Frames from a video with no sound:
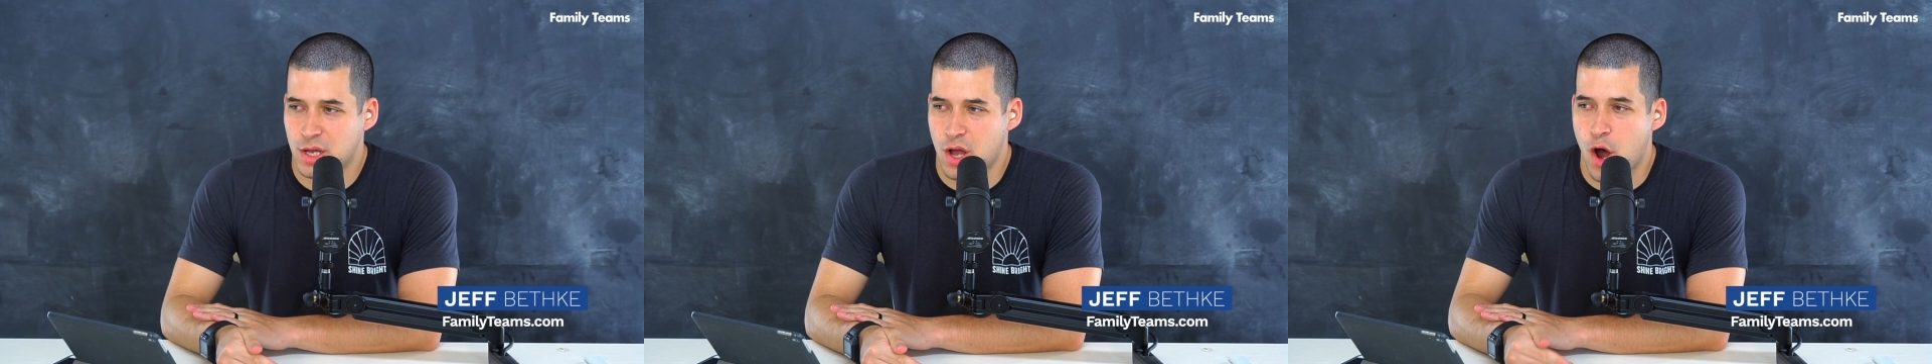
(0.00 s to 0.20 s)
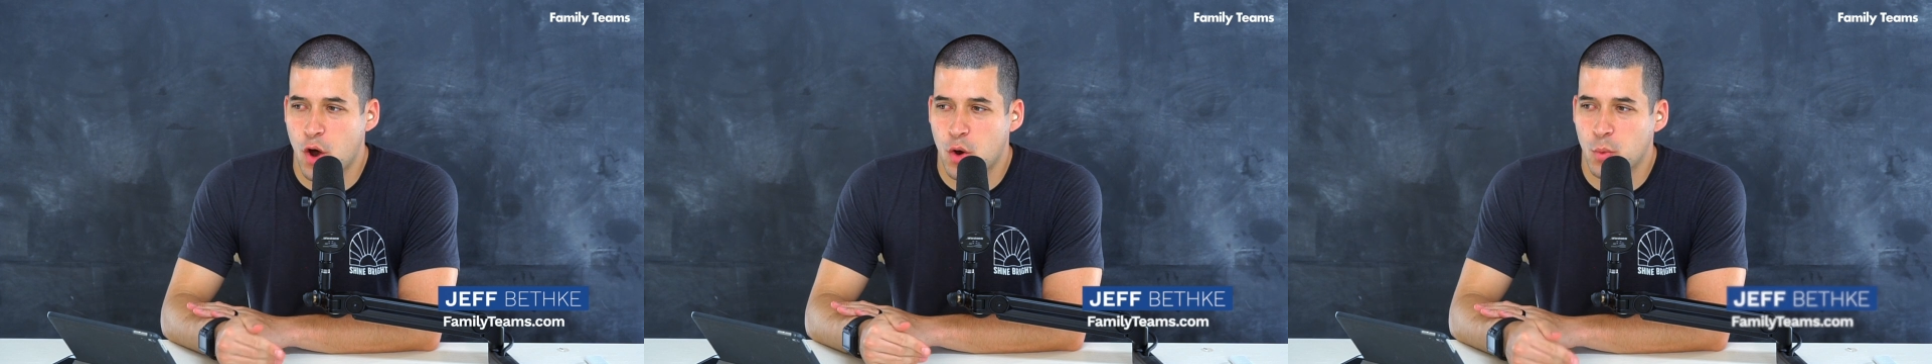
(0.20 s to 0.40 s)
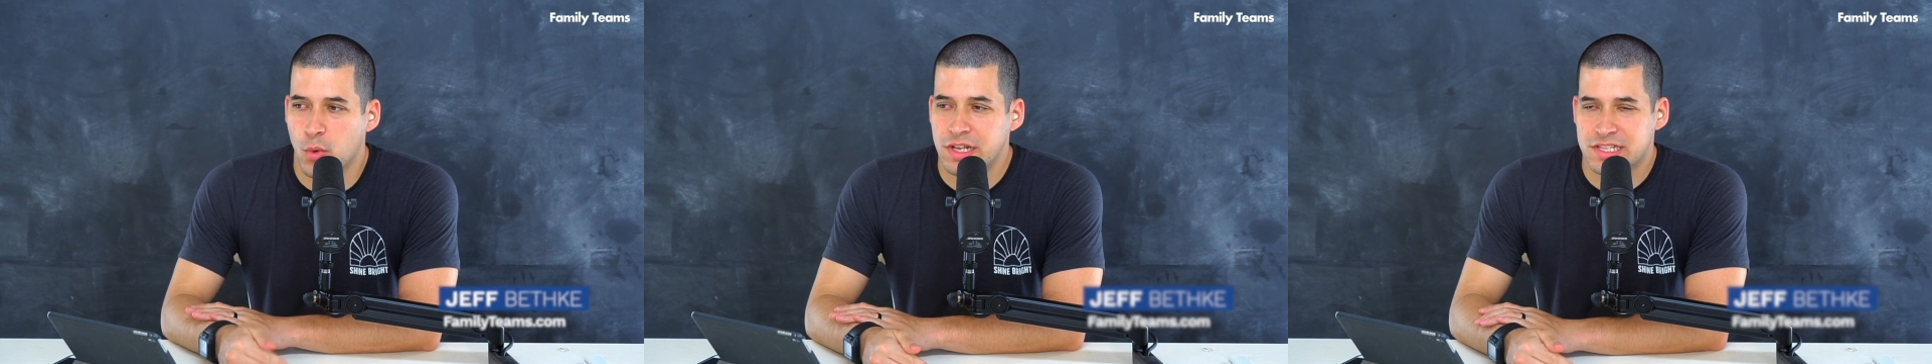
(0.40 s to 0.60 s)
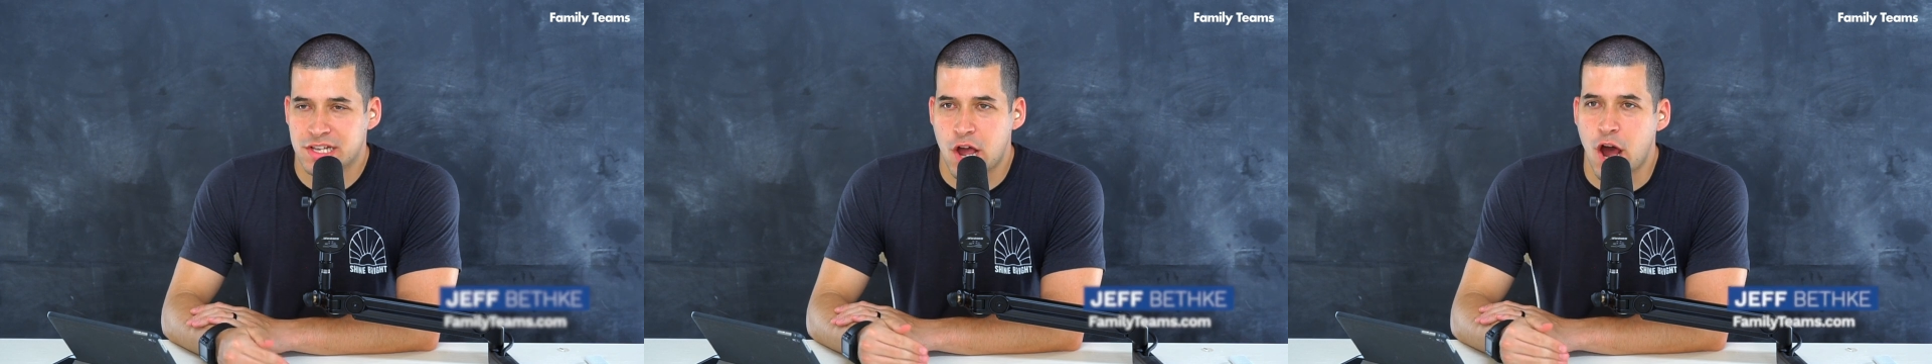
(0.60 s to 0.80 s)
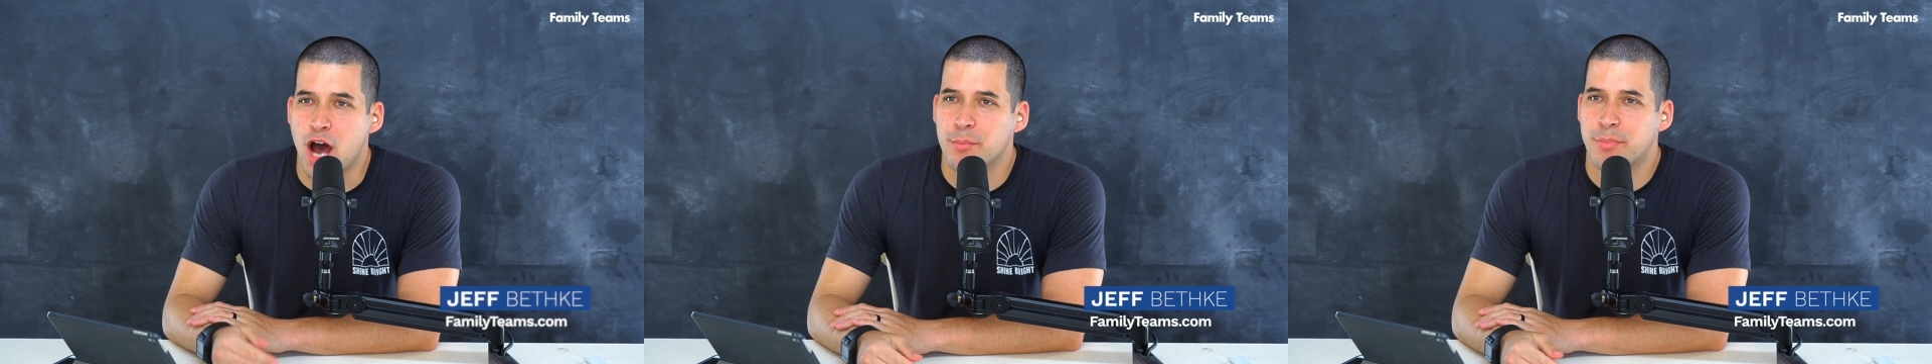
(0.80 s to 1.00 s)
always
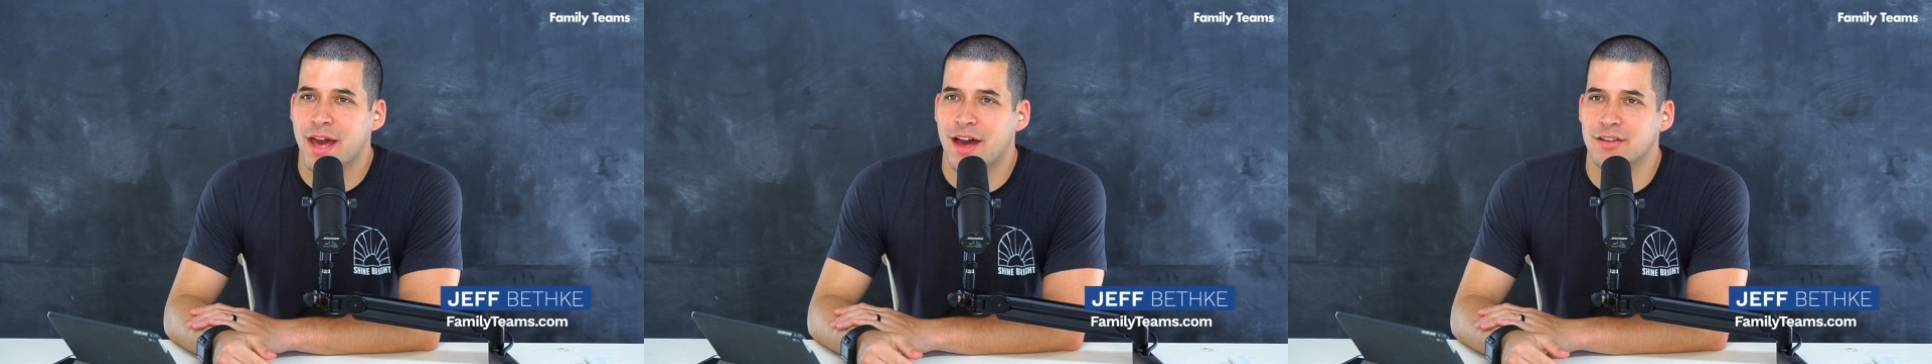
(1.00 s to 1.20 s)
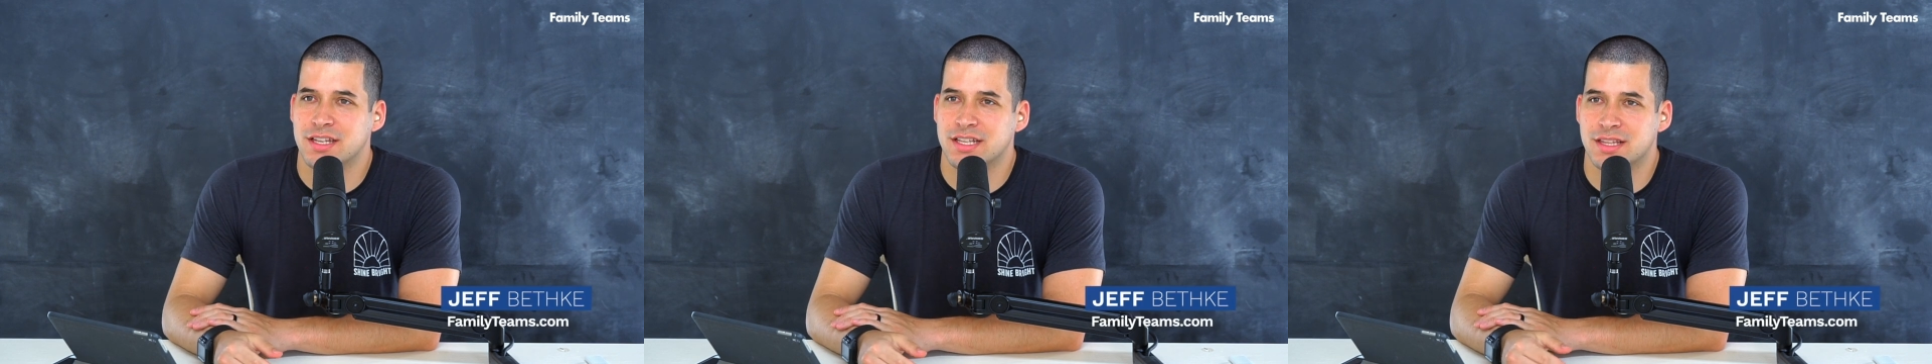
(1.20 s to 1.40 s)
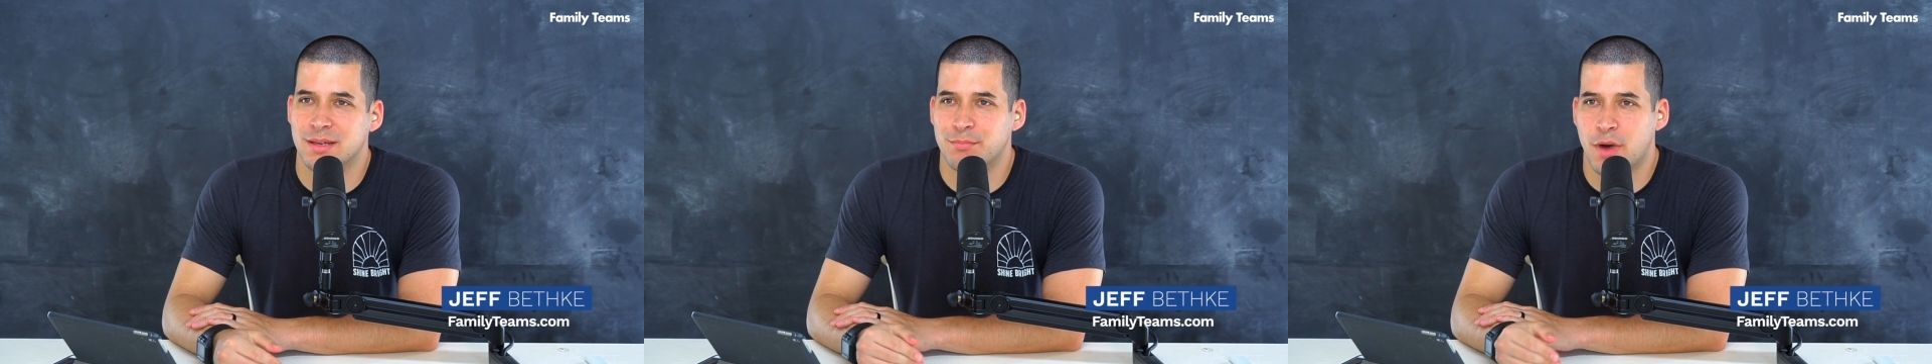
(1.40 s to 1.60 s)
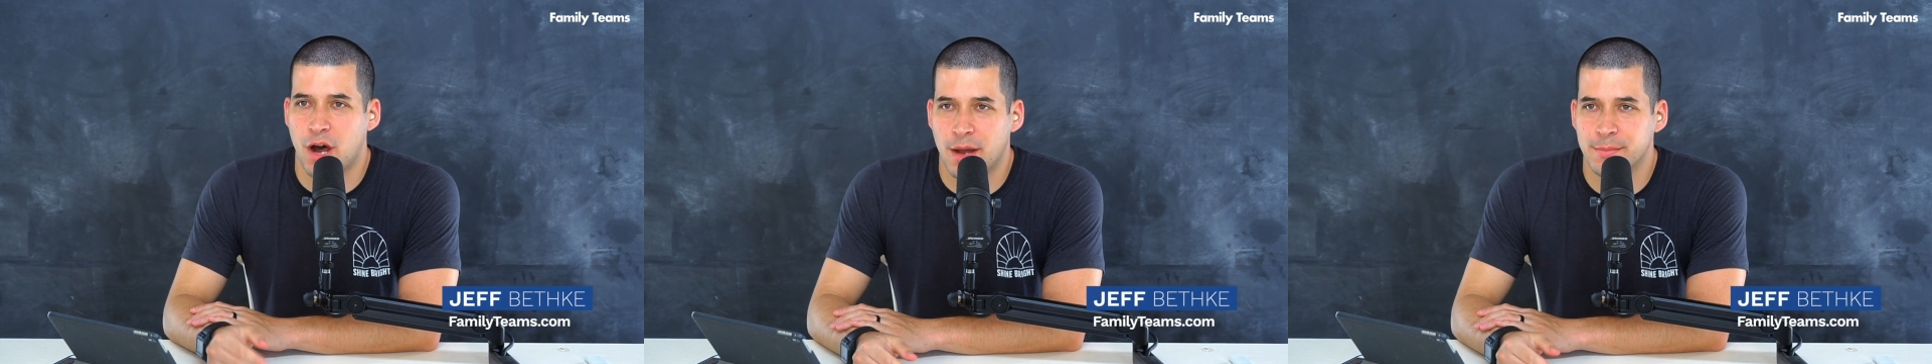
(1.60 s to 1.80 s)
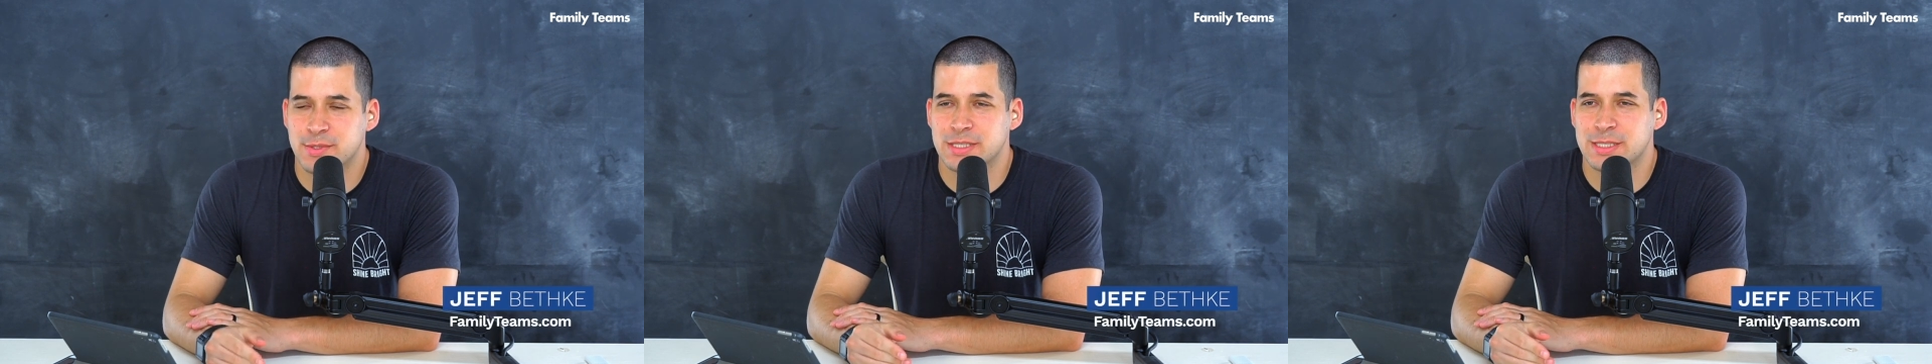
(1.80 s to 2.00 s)
compounded the
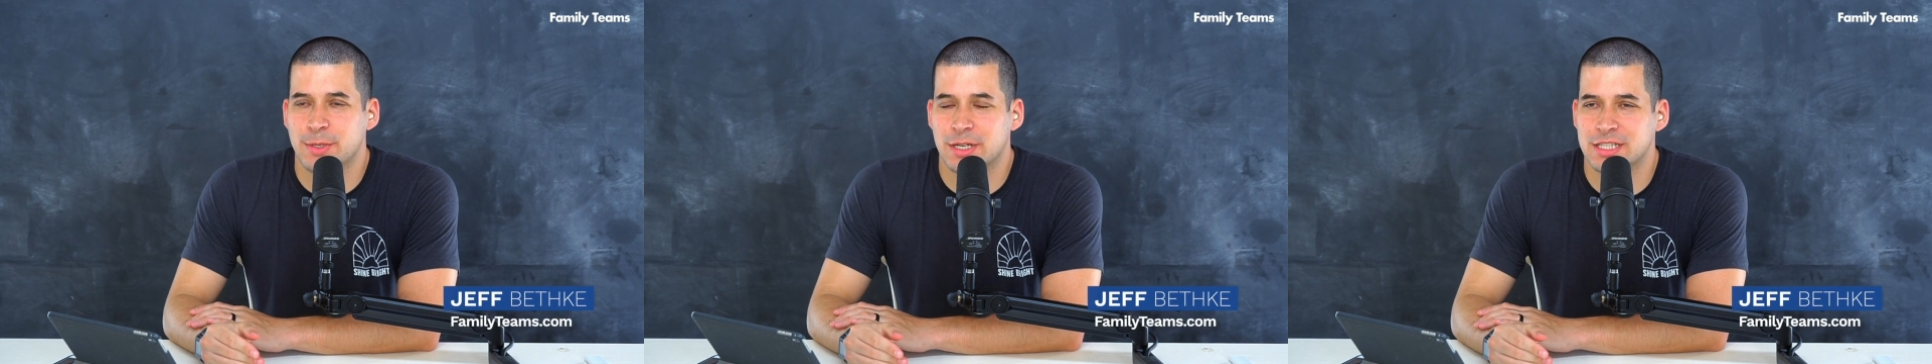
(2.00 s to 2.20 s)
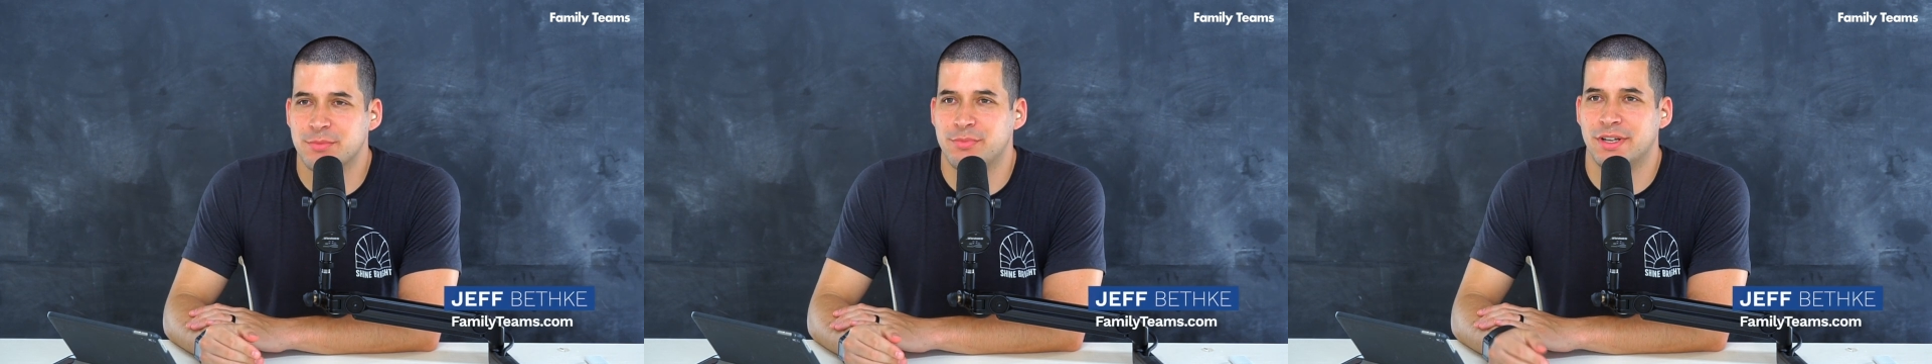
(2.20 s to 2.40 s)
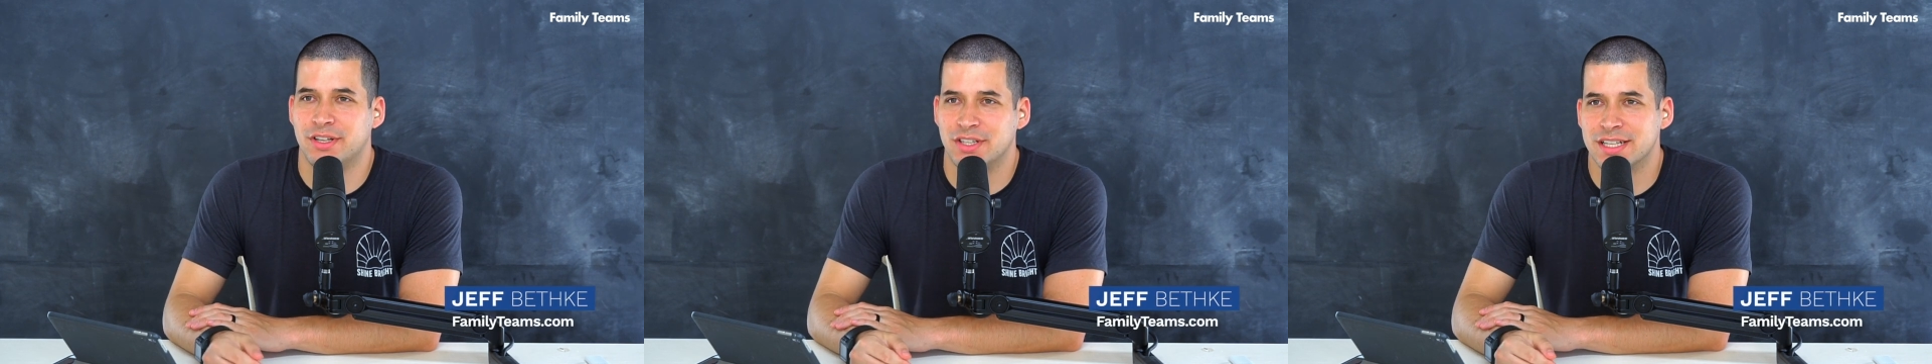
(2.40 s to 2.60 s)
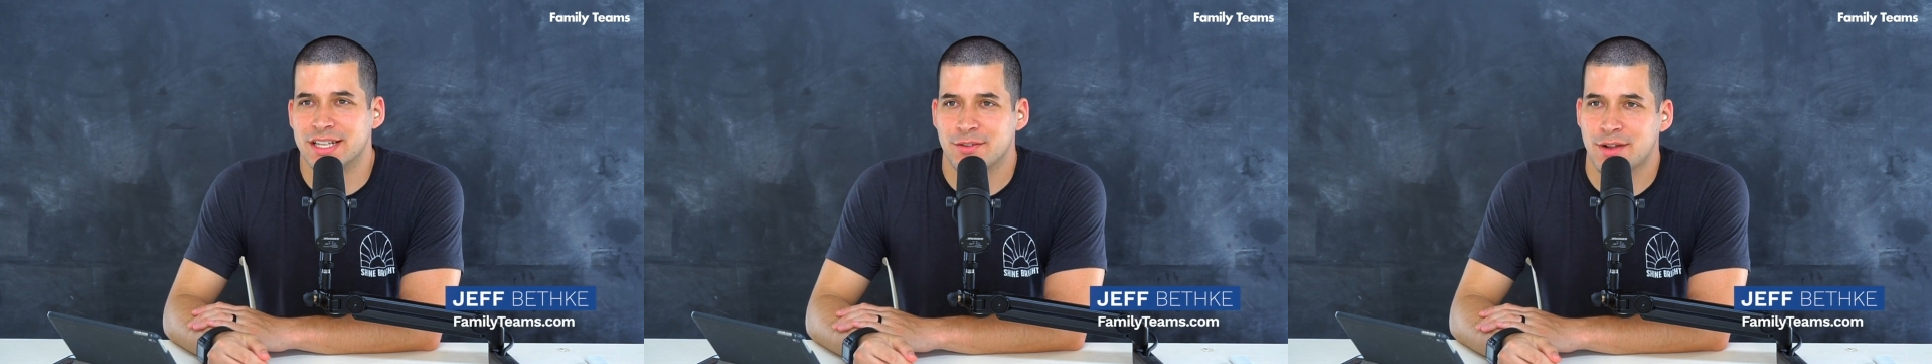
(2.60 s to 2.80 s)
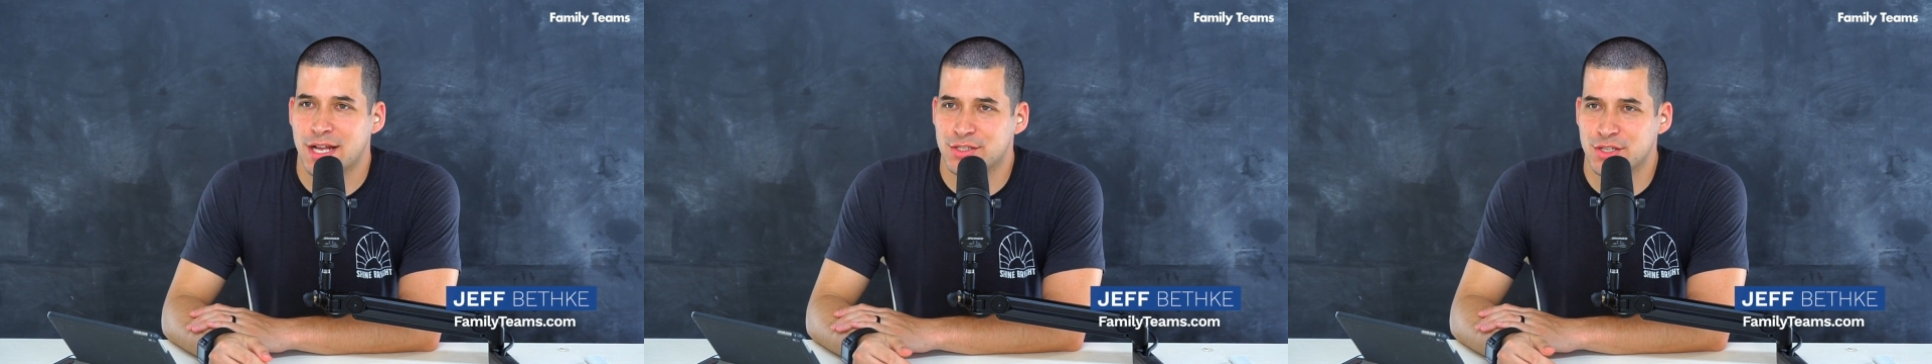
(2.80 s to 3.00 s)
mom's responsibility, right?